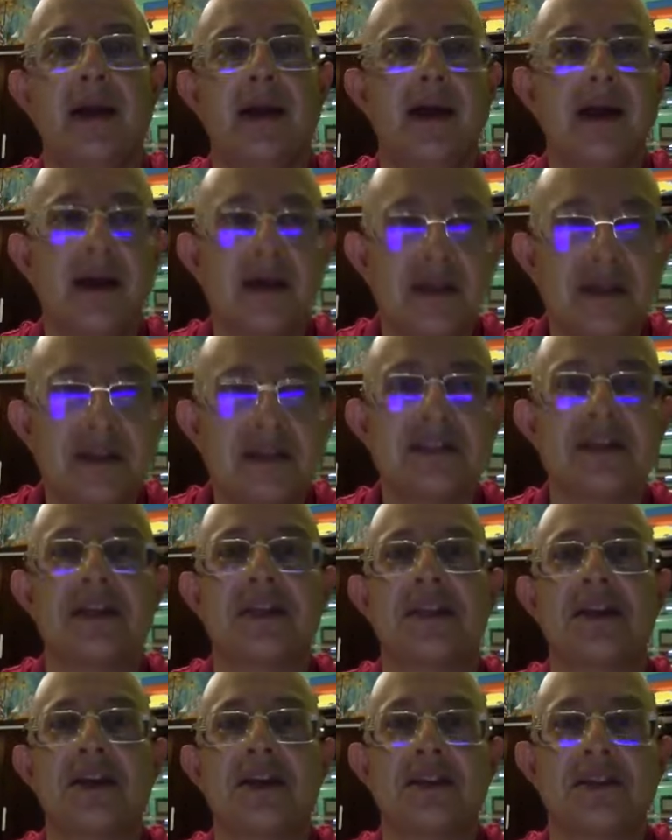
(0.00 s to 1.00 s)
And that's
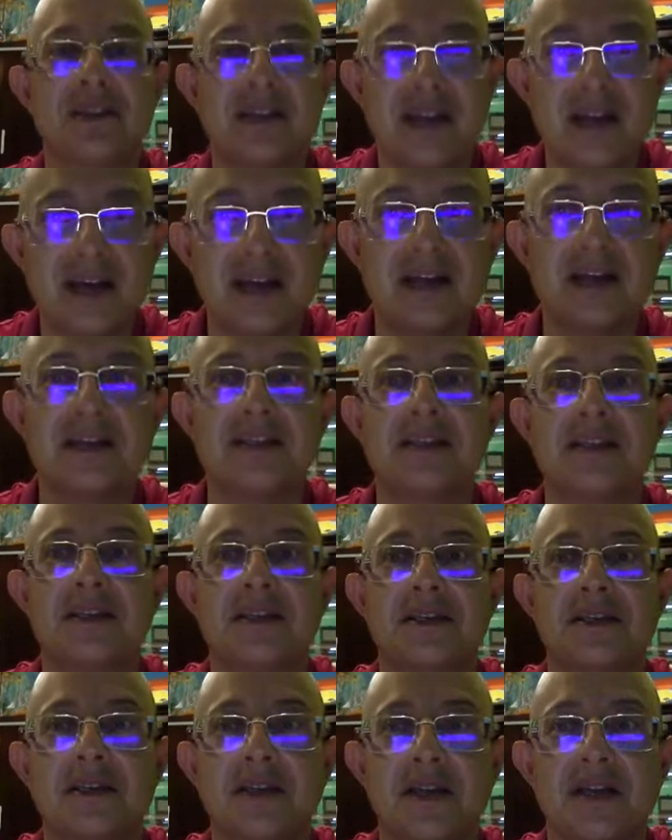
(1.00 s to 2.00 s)
it. And then
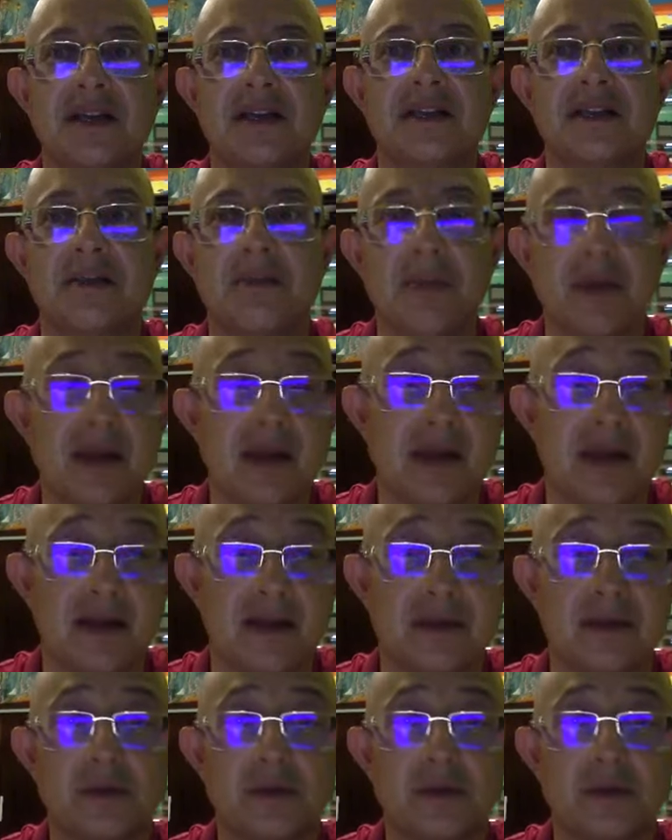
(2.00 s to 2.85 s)
it's a begin.